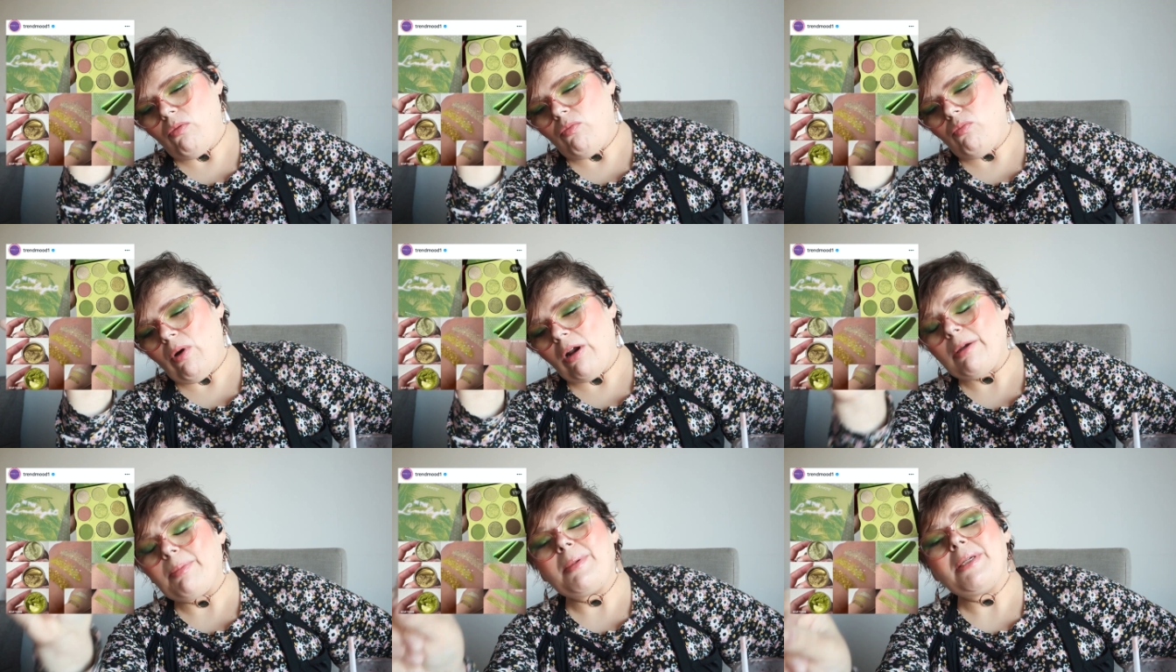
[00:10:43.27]

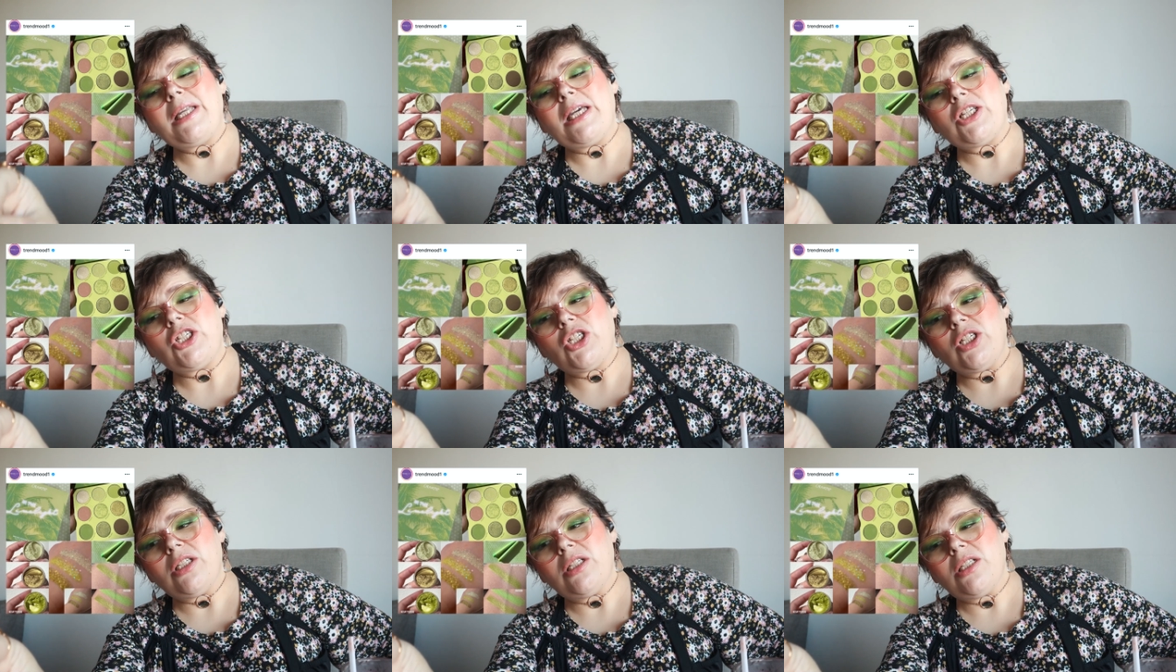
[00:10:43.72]

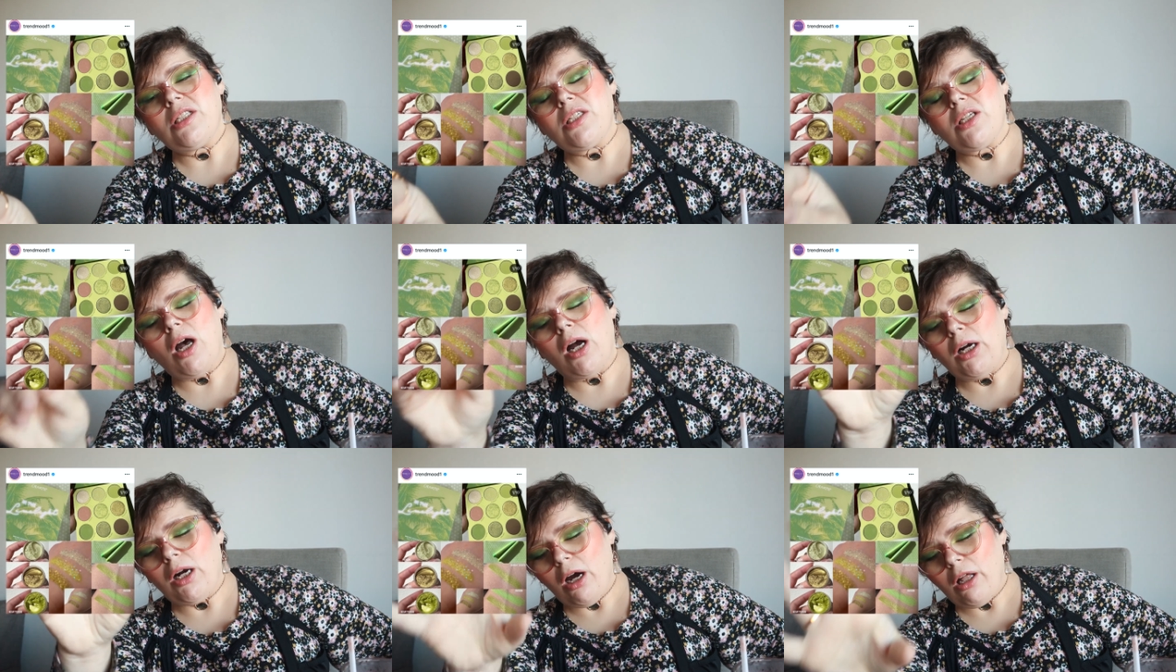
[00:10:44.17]
recommendations
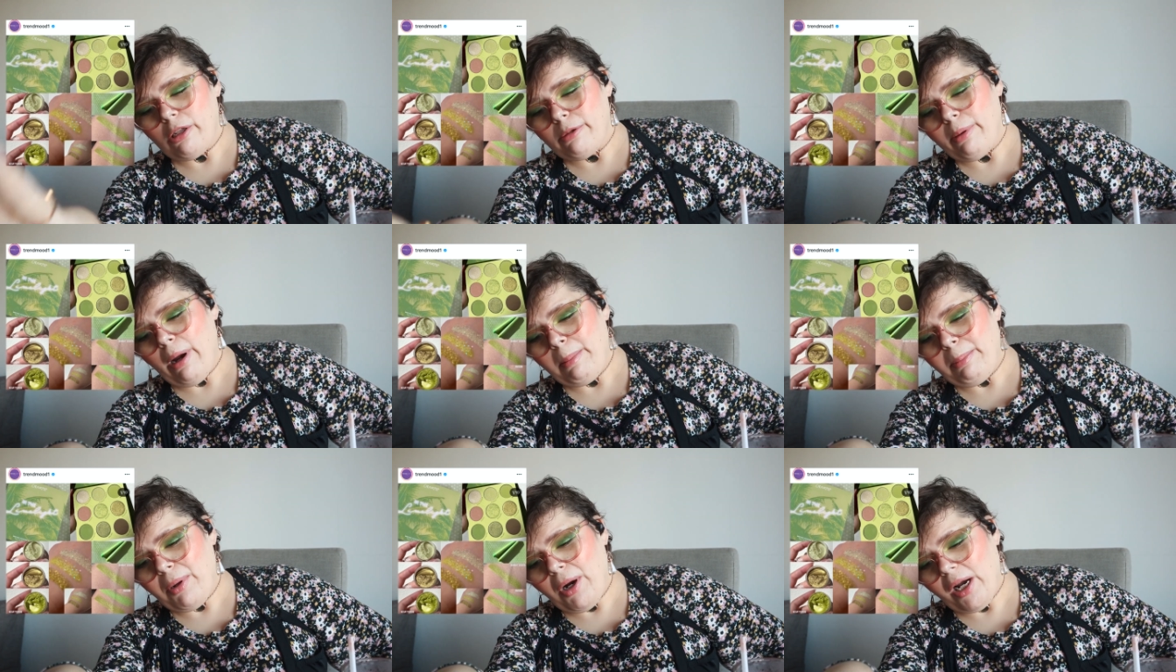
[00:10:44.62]
on
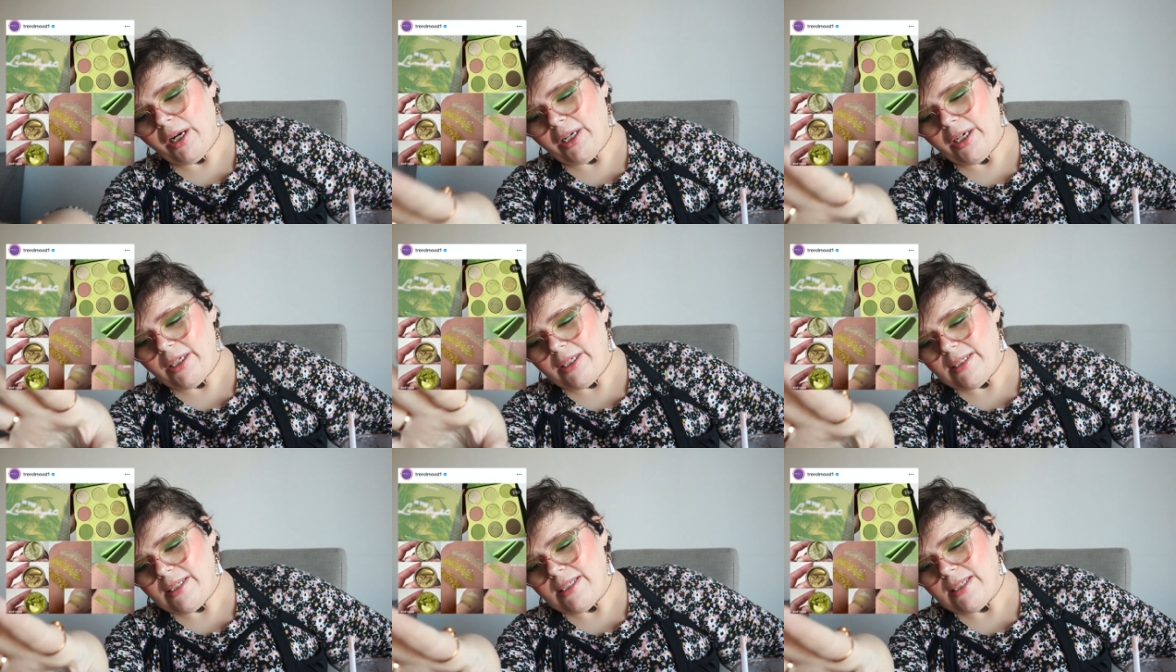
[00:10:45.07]
Colourpop
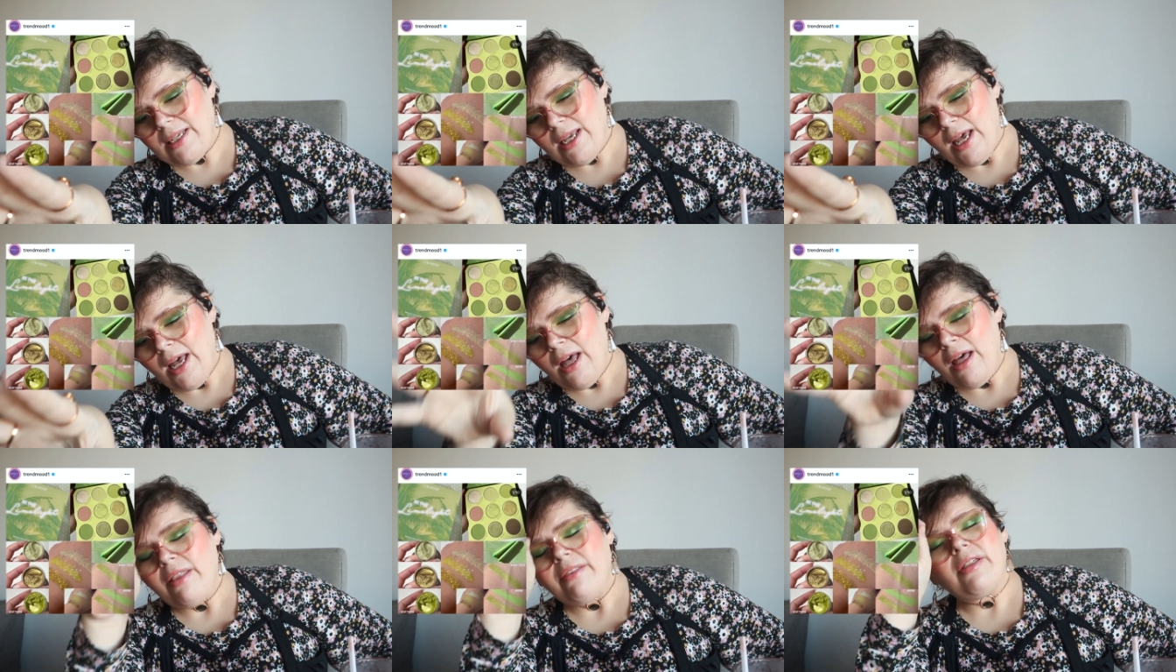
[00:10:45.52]
products
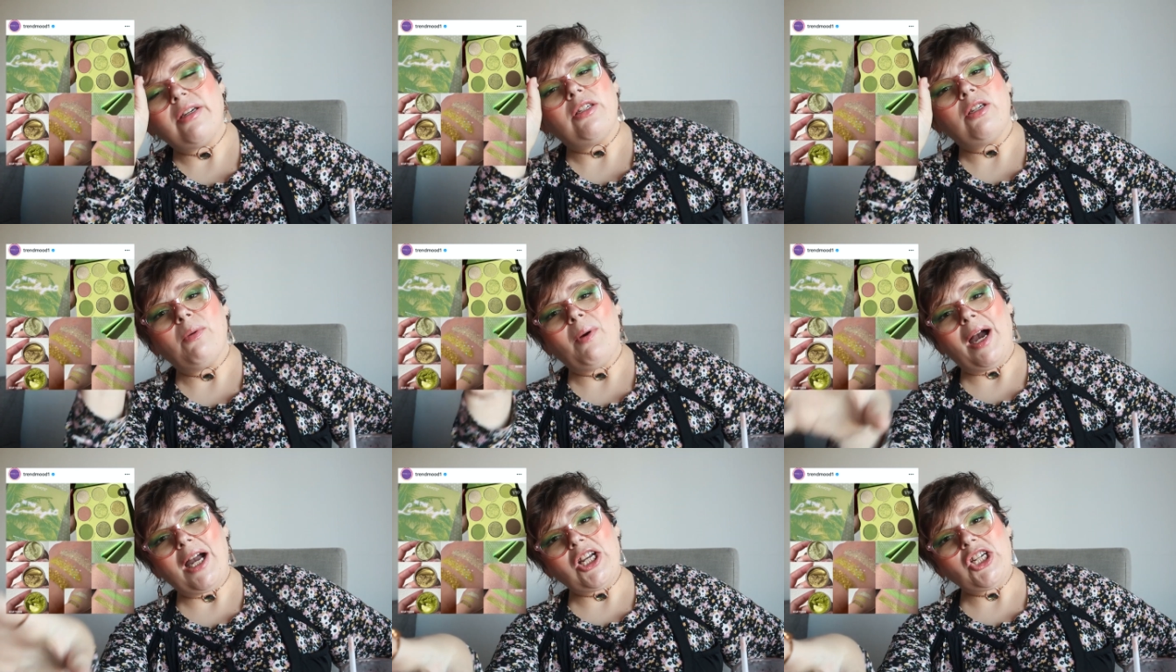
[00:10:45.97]
that
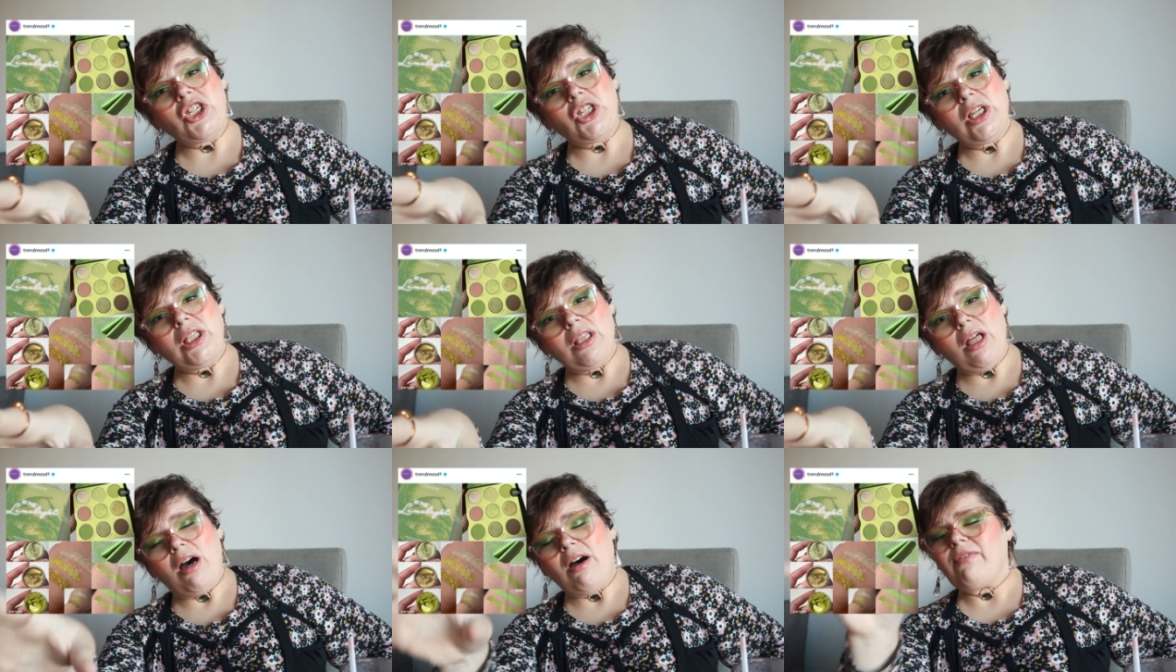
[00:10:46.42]
you
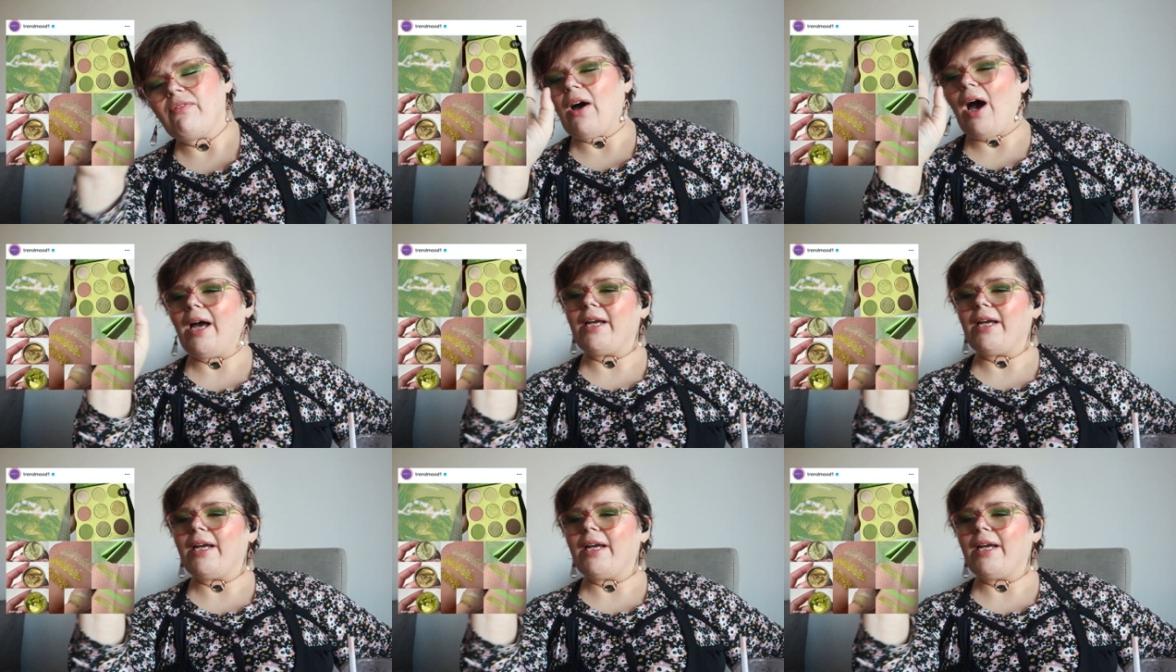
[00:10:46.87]
actually love.